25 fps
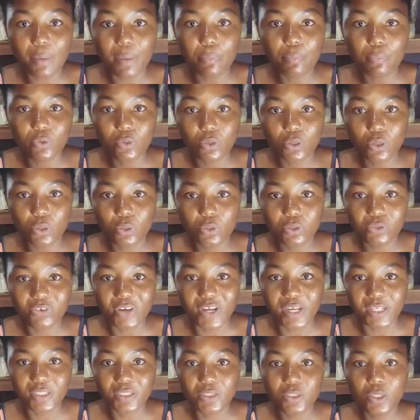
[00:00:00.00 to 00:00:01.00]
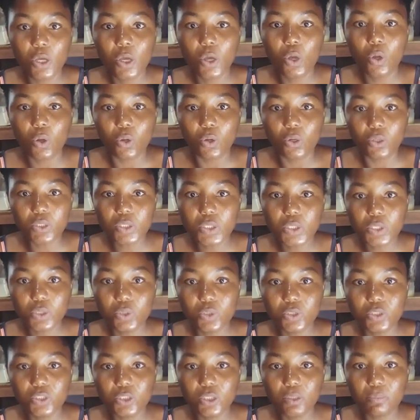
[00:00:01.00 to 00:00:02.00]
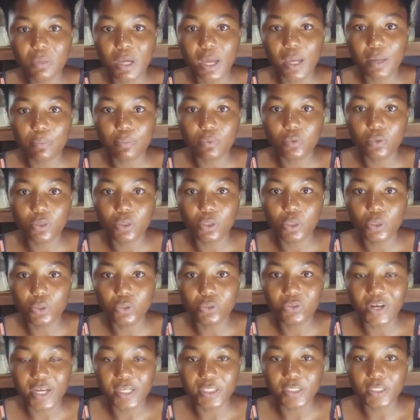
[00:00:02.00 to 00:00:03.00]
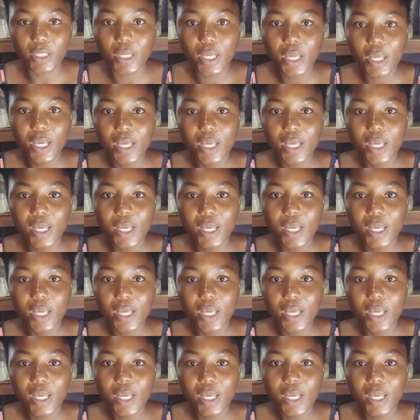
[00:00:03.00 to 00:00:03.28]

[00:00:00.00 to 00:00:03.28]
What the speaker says: hypochlorite or sodium hypochlorite,